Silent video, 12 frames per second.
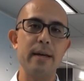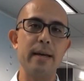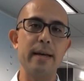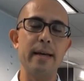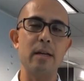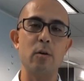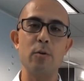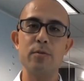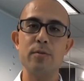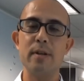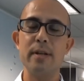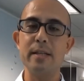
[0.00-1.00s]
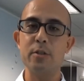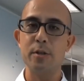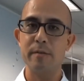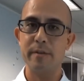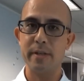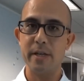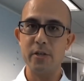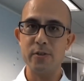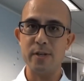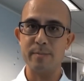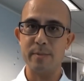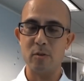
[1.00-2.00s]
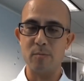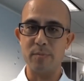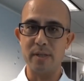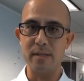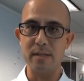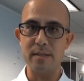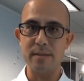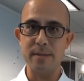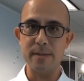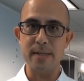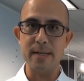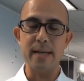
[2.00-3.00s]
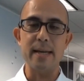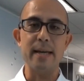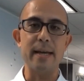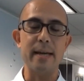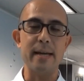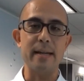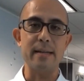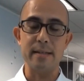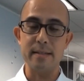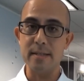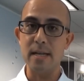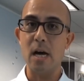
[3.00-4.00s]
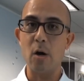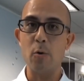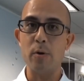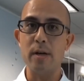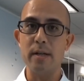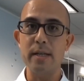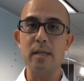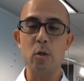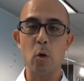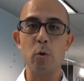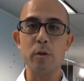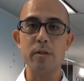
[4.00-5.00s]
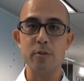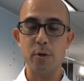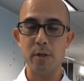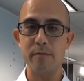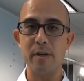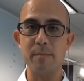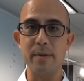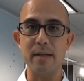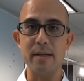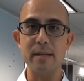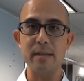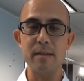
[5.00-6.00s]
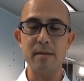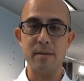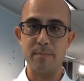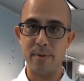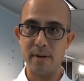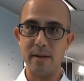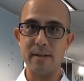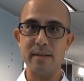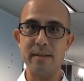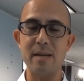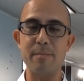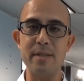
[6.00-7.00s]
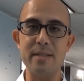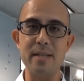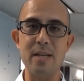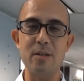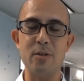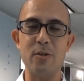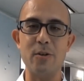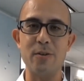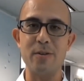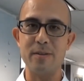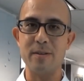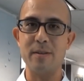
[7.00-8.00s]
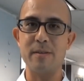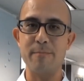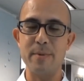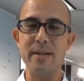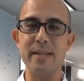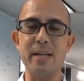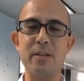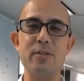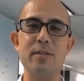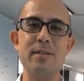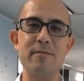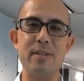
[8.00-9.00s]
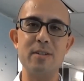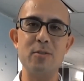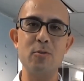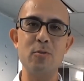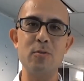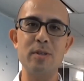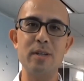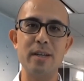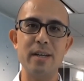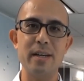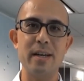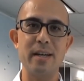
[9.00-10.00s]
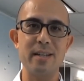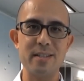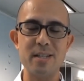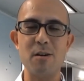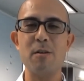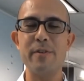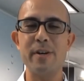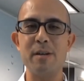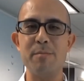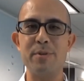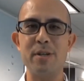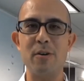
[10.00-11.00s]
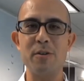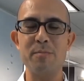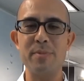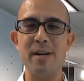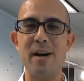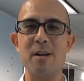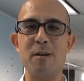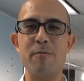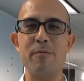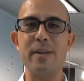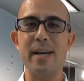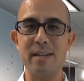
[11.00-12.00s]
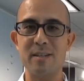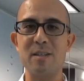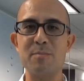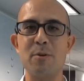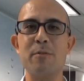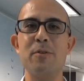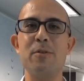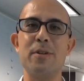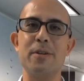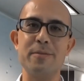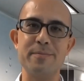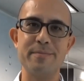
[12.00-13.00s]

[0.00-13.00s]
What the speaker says: and also the LEED certification has been completed, and it's now a LEED Gold certified building. The plug can be seen on the building entrance very soon, and is now a very proud part of the Atkins portfolio.